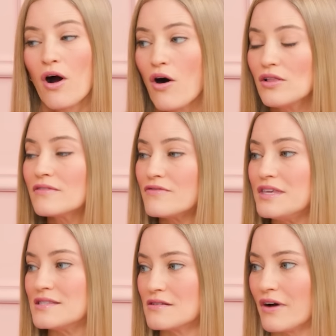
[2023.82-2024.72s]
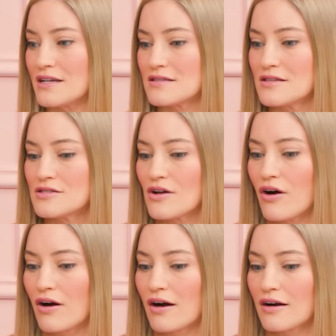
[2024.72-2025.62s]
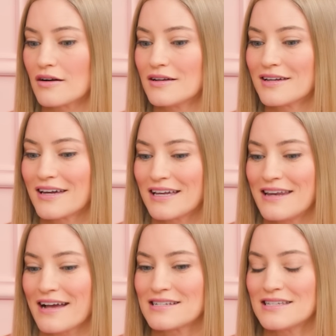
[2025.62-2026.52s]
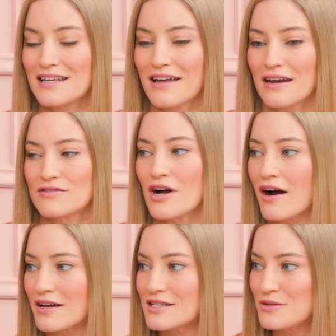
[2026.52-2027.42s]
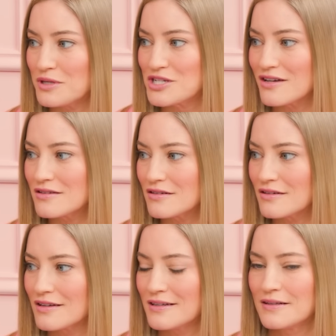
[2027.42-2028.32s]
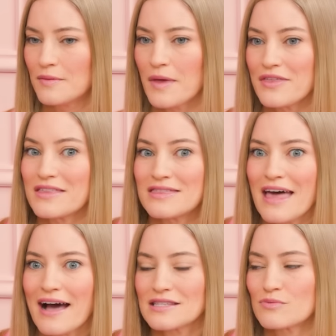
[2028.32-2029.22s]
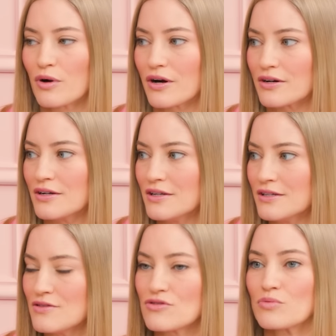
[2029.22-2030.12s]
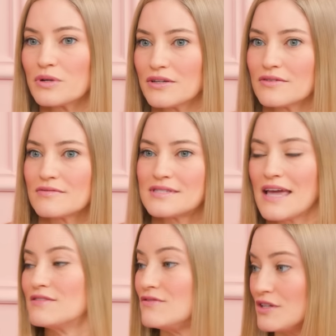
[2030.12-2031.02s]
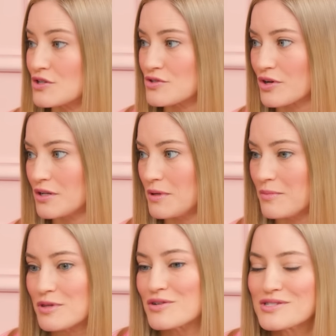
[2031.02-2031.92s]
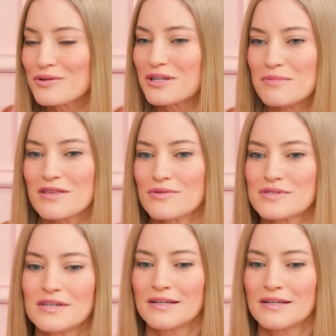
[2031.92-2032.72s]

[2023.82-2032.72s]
all of these devices are connected and kind of talking to each other, I think that's where the real safety features are going to be. But there's still going to be those